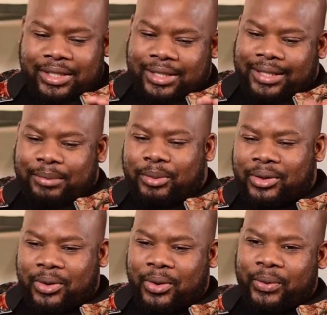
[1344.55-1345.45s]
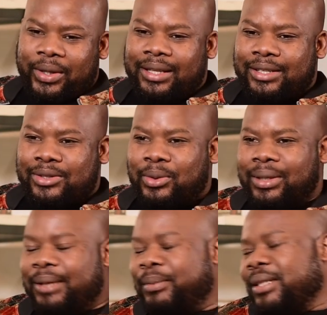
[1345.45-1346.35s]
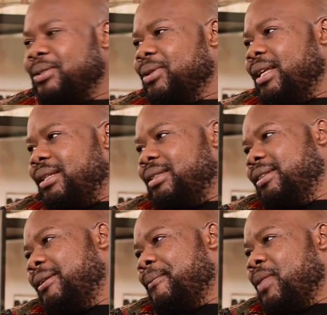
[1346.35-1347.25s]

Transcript: We just keep on going. There's no limit to that.